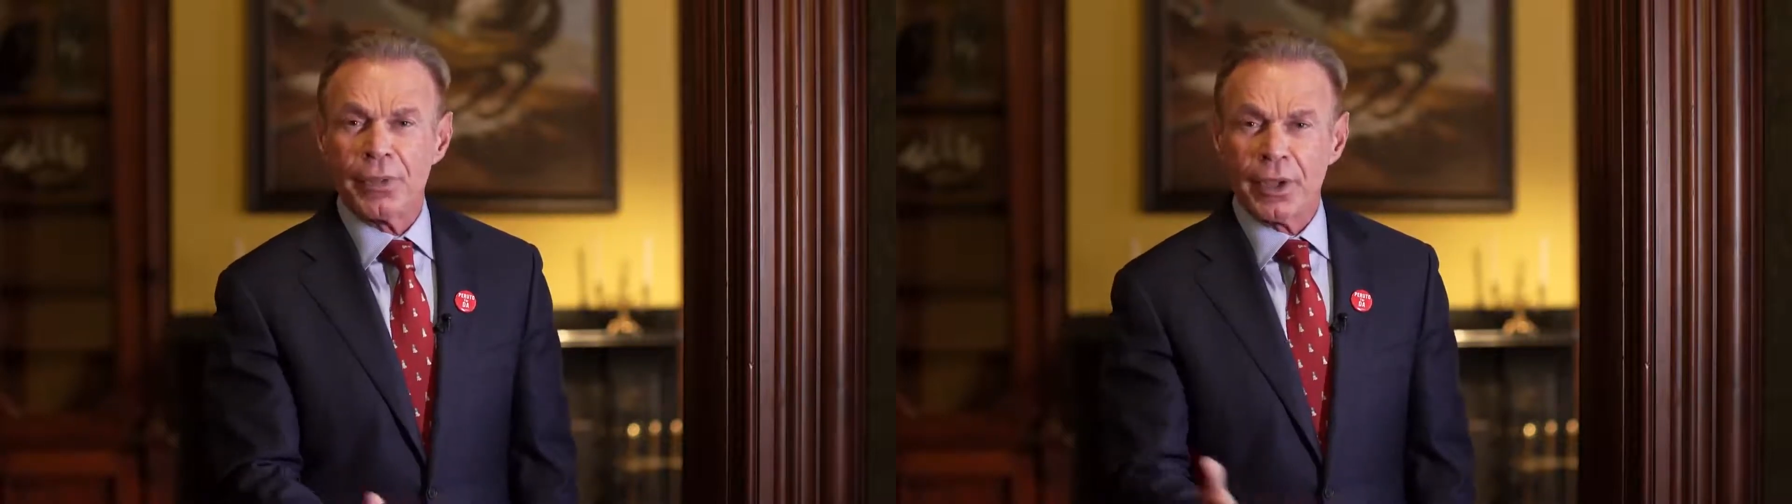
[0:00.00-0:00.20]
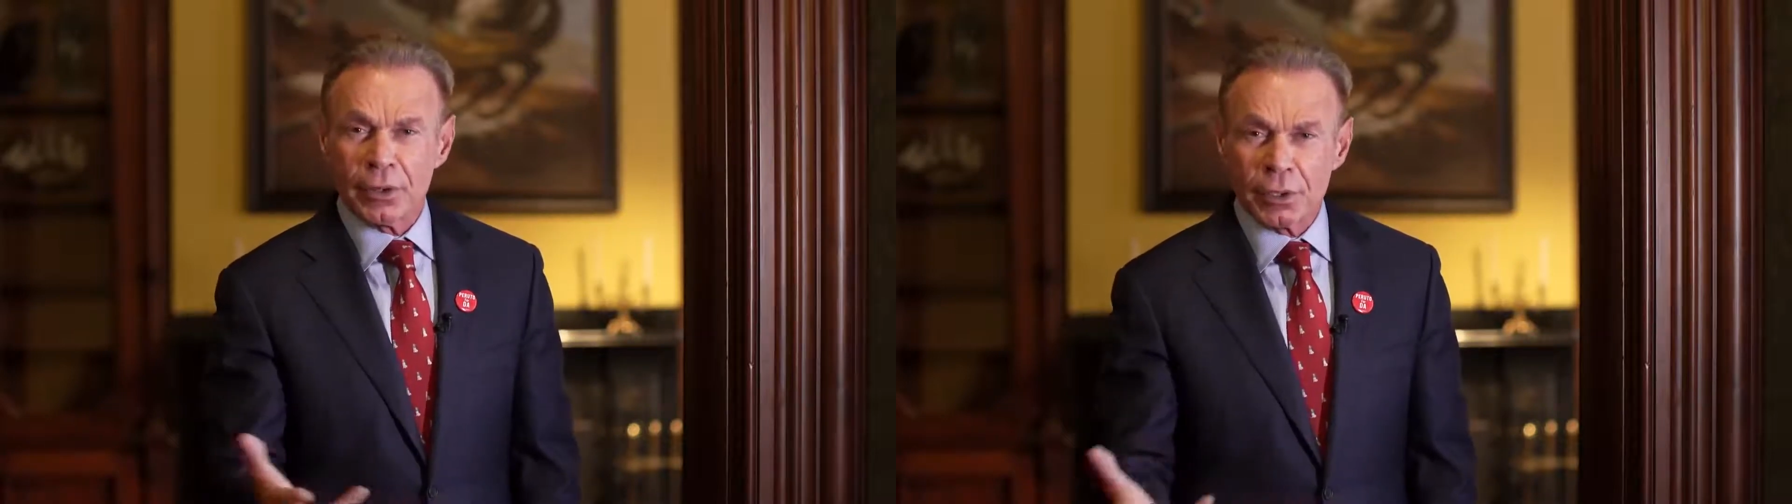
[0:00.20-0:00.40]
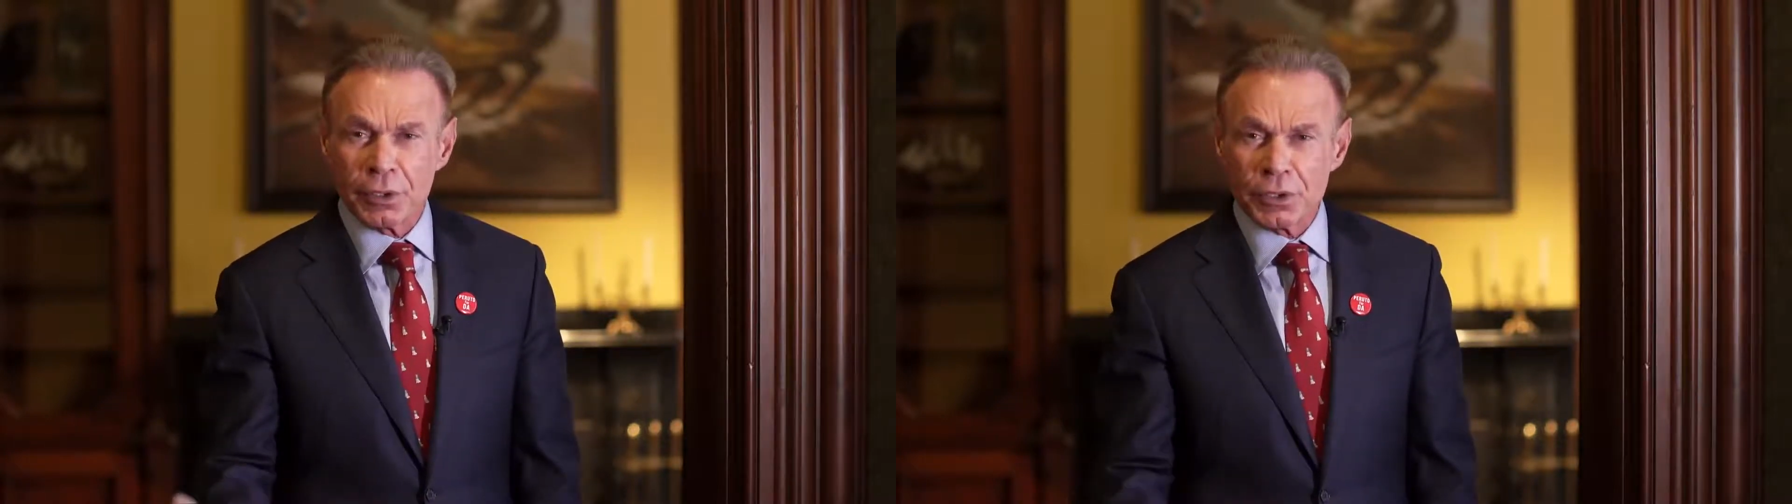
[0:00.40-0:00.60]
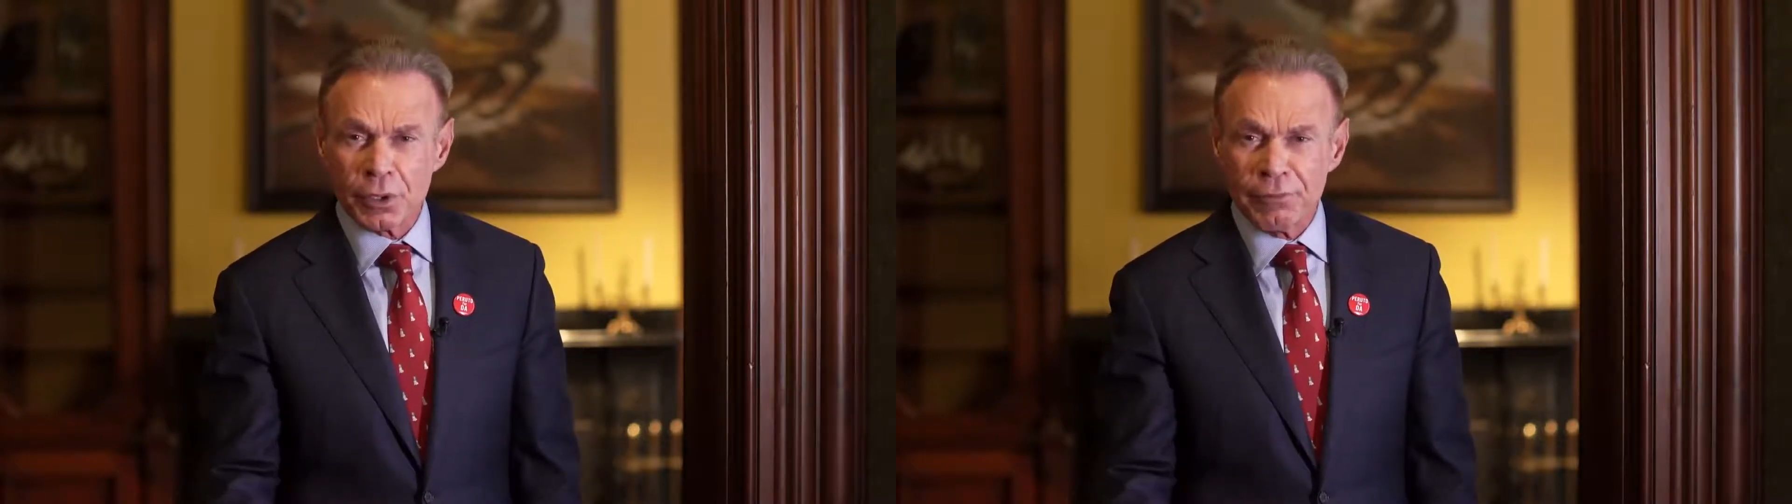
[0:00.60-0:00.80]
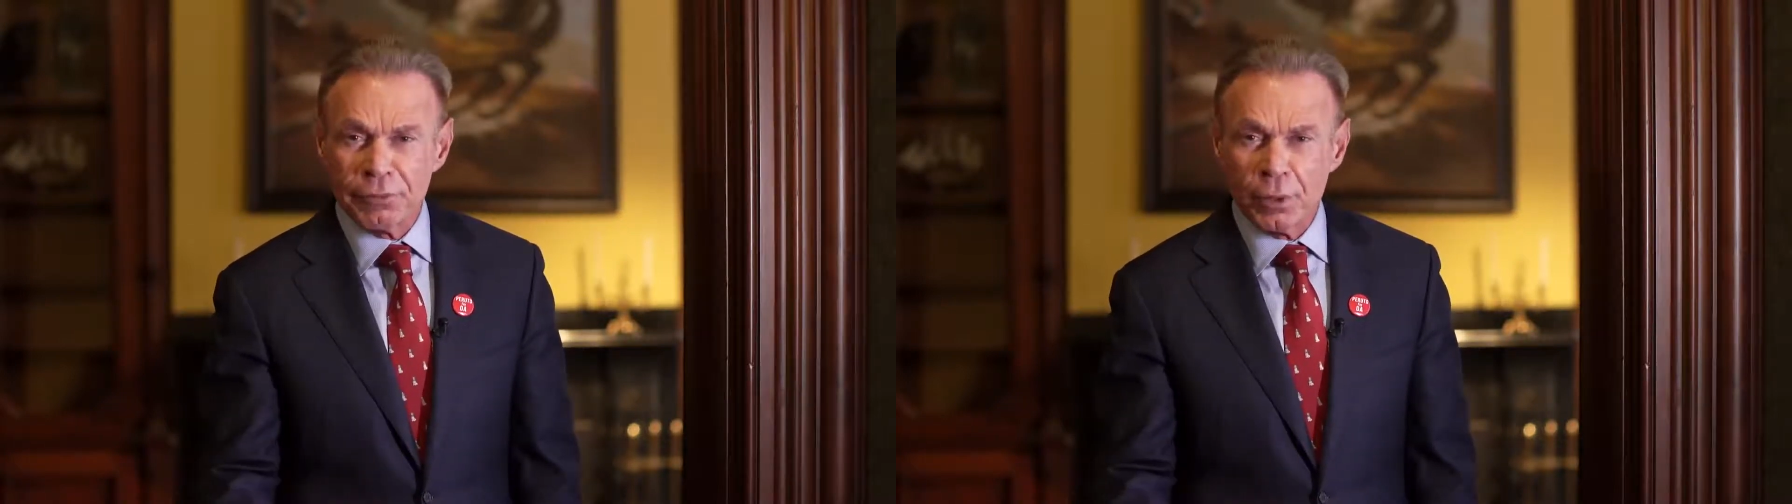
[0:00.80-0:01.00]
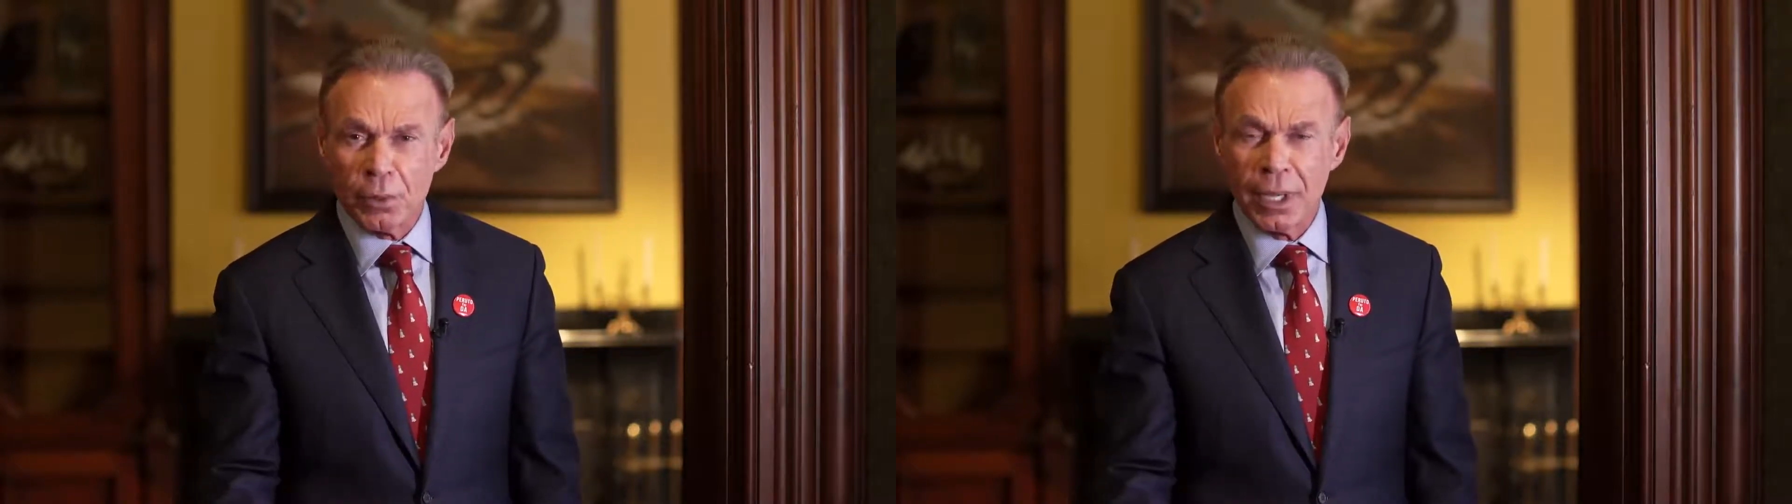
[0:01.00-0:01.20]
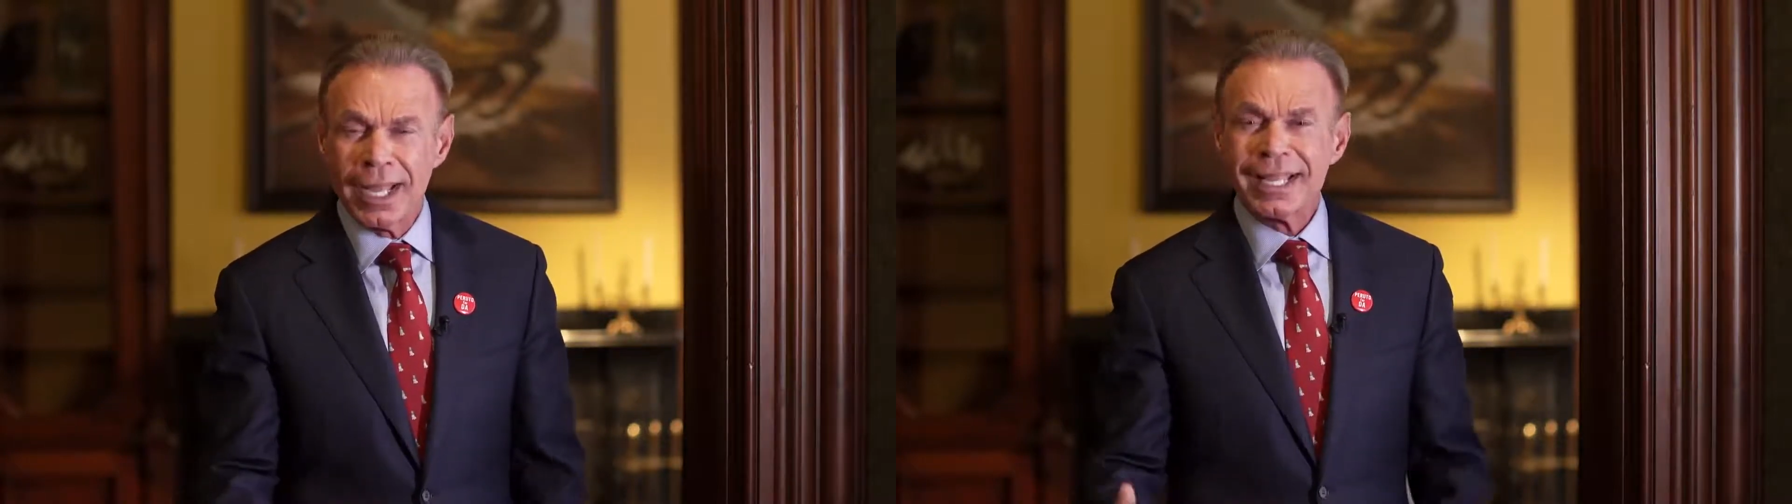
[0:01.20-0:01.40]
and they're there to serve you.